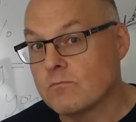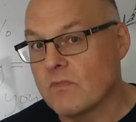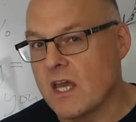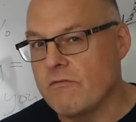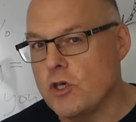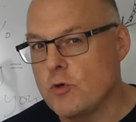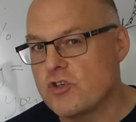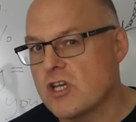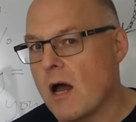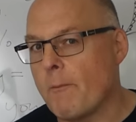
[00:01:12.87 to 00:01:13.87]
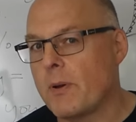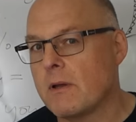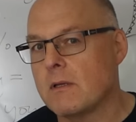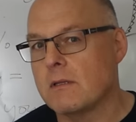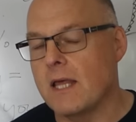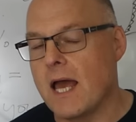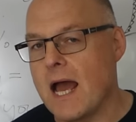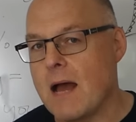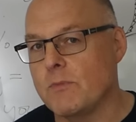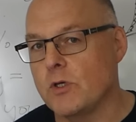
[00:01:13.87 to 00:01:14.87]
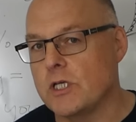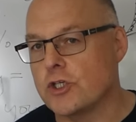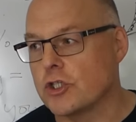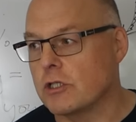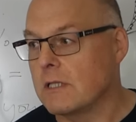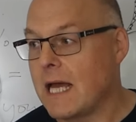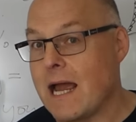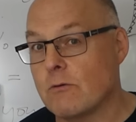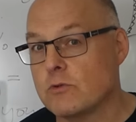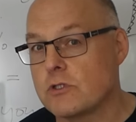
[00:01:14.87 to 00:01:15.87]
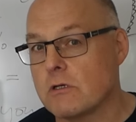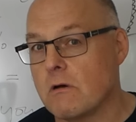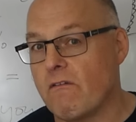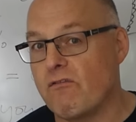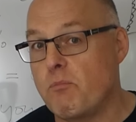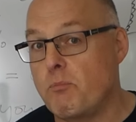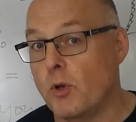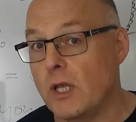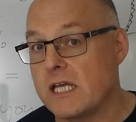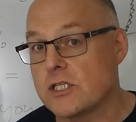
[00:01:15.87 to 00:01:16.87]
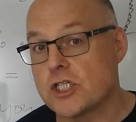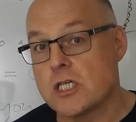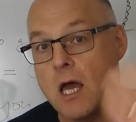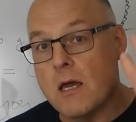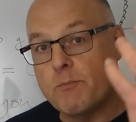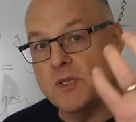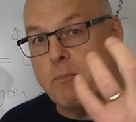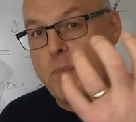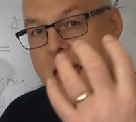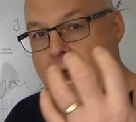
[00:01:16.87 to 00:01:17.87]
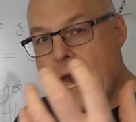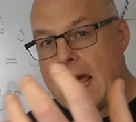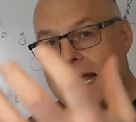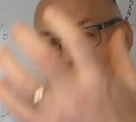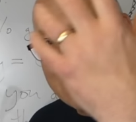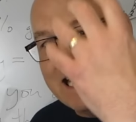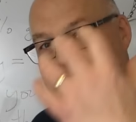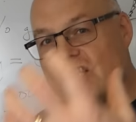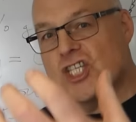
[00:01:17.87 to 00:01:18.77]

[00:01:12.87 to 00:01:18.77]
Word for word: they've used up their ammunition, out of bullets. But the bear is